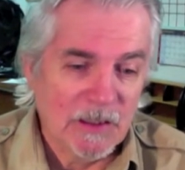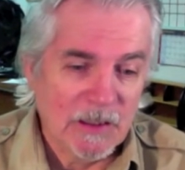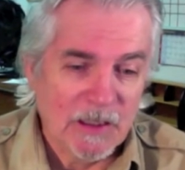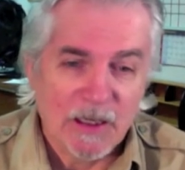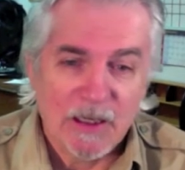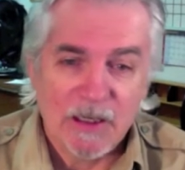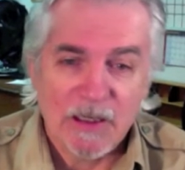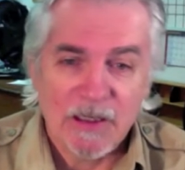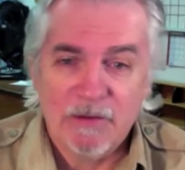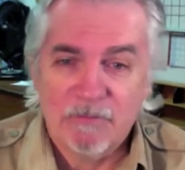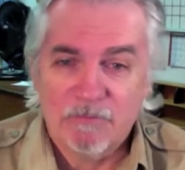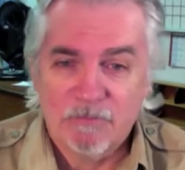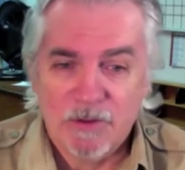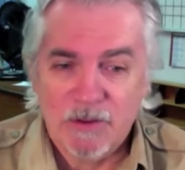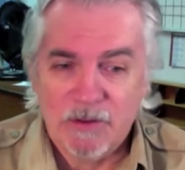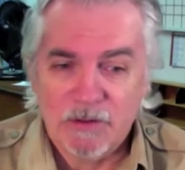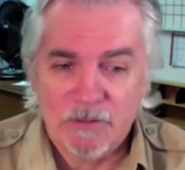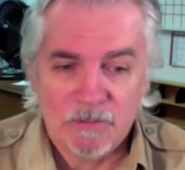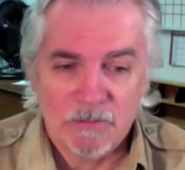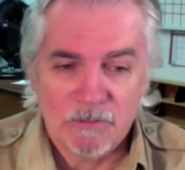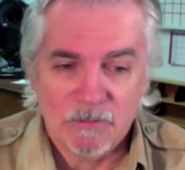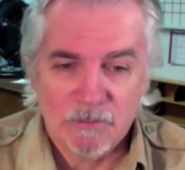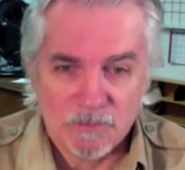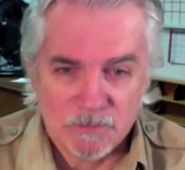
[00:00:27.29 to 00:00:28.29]
I have
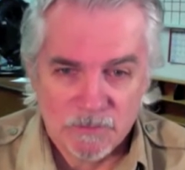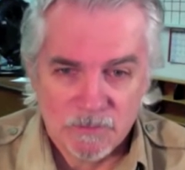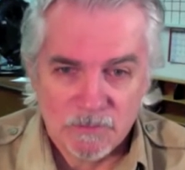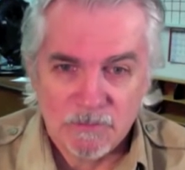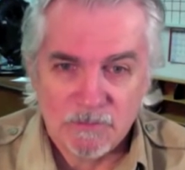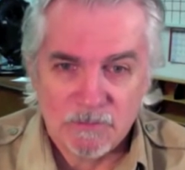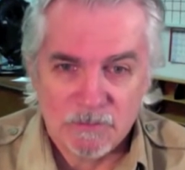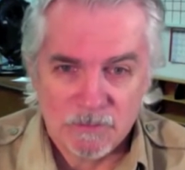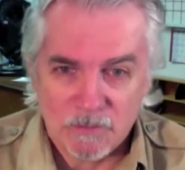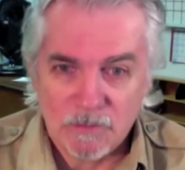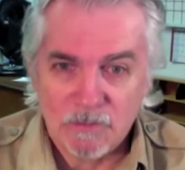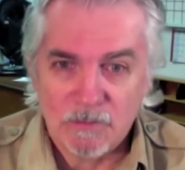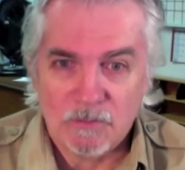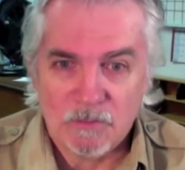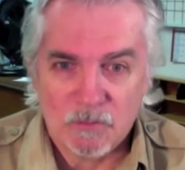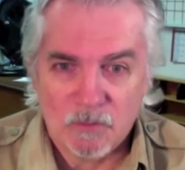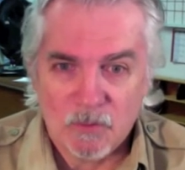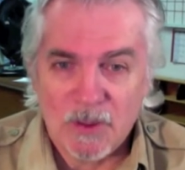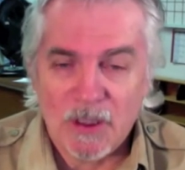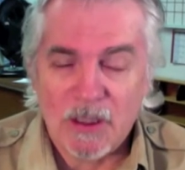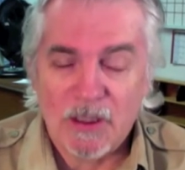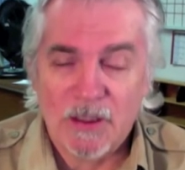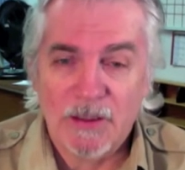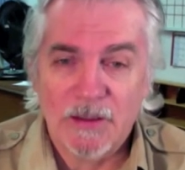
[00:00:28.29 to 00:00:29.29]
written
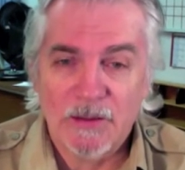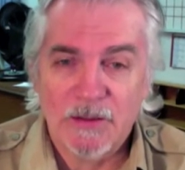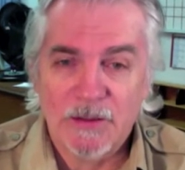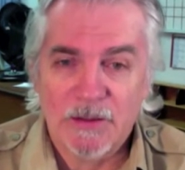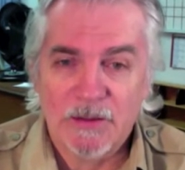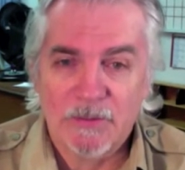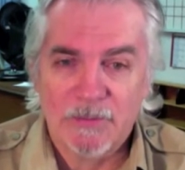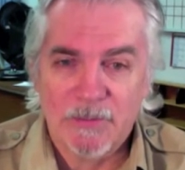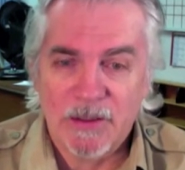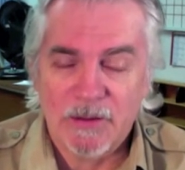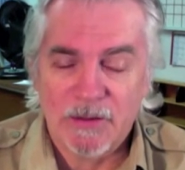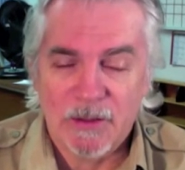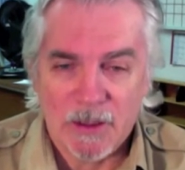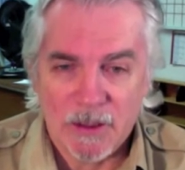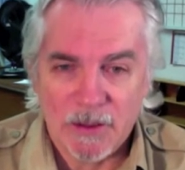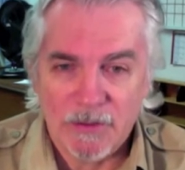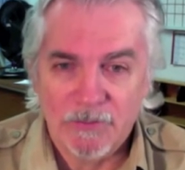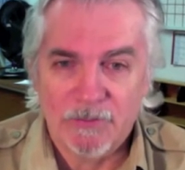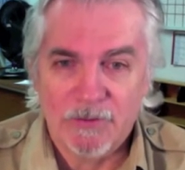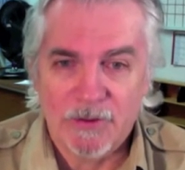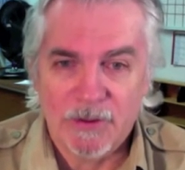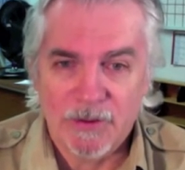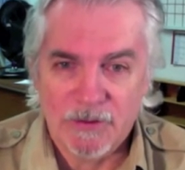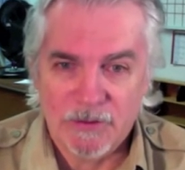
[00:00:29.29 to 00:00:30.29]
well into the
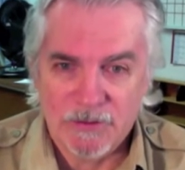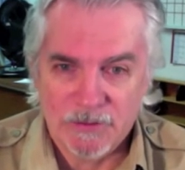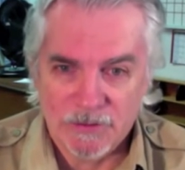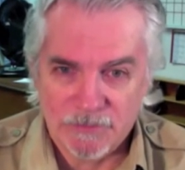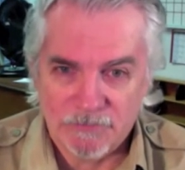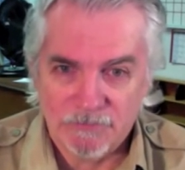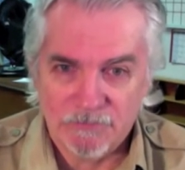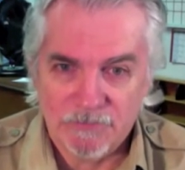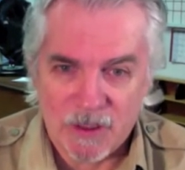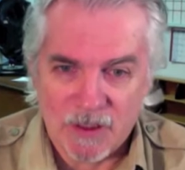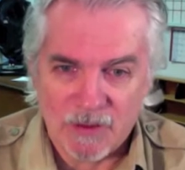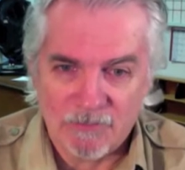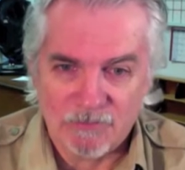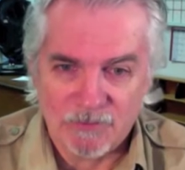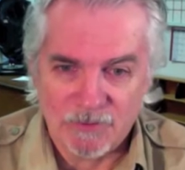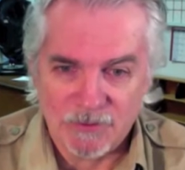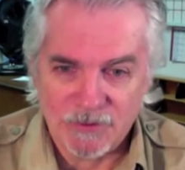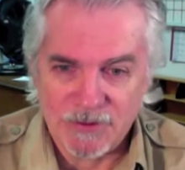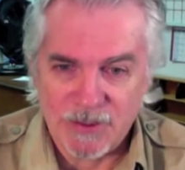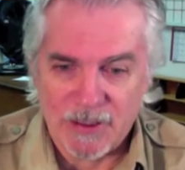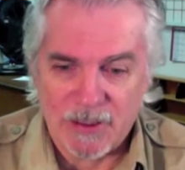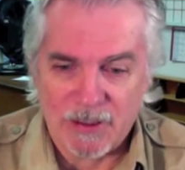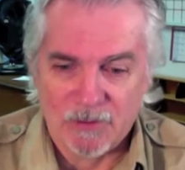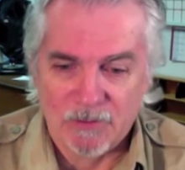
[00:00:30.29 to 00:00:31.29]
mid-hundreds of novels
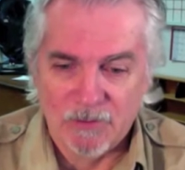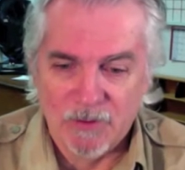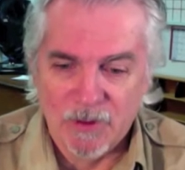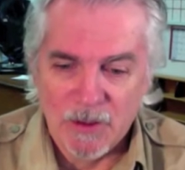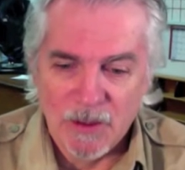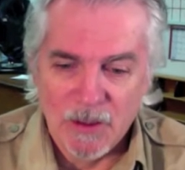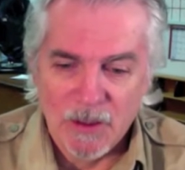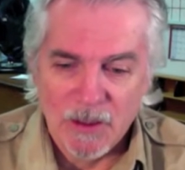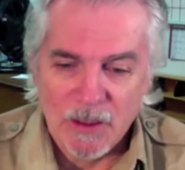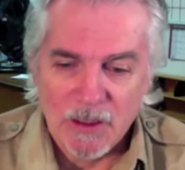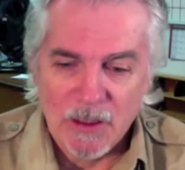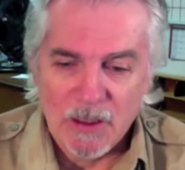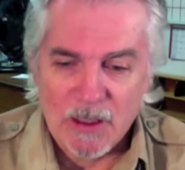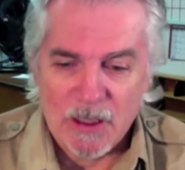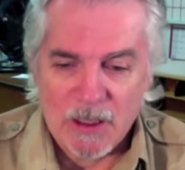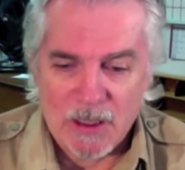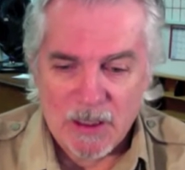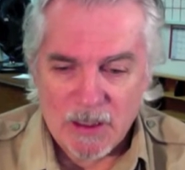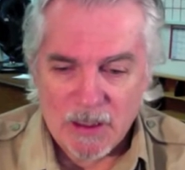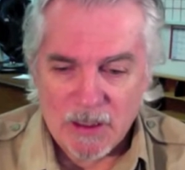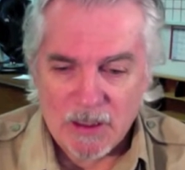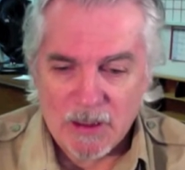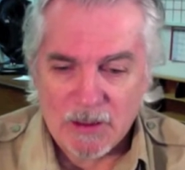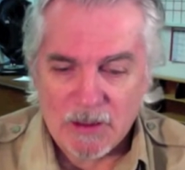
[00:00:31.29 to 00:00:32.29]
now,
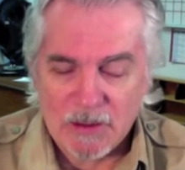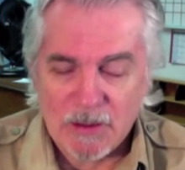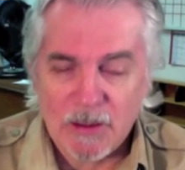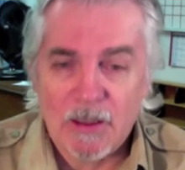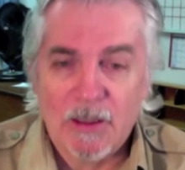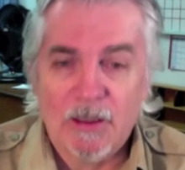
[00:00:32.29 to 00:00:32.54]
and